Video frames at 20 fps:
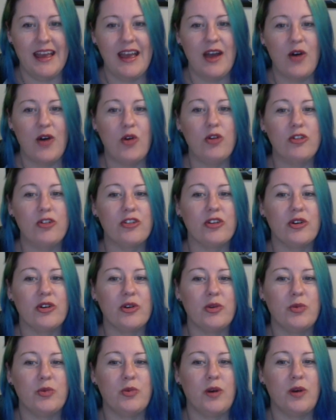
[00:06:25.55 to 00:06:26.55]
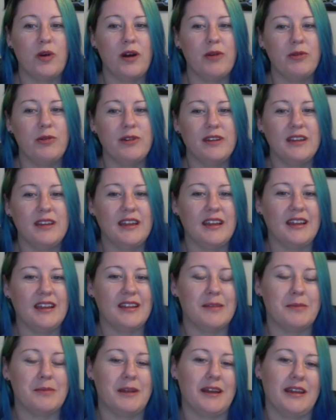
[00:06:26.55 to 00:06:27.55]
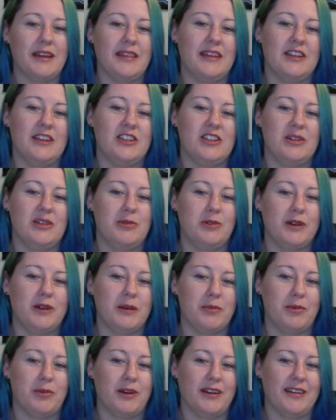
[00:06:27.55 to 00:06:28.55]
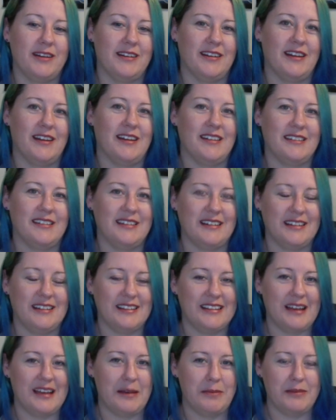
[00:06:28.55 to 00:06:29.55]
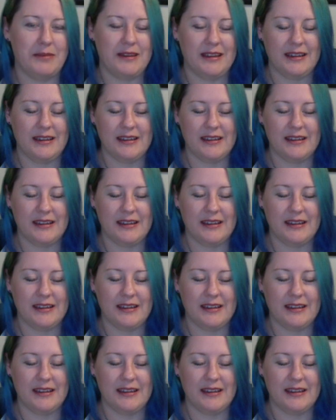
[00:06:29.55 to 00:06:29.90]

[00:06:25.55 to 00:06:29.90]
Also, why wouldn't he explain that she will get pregnant until it's happening?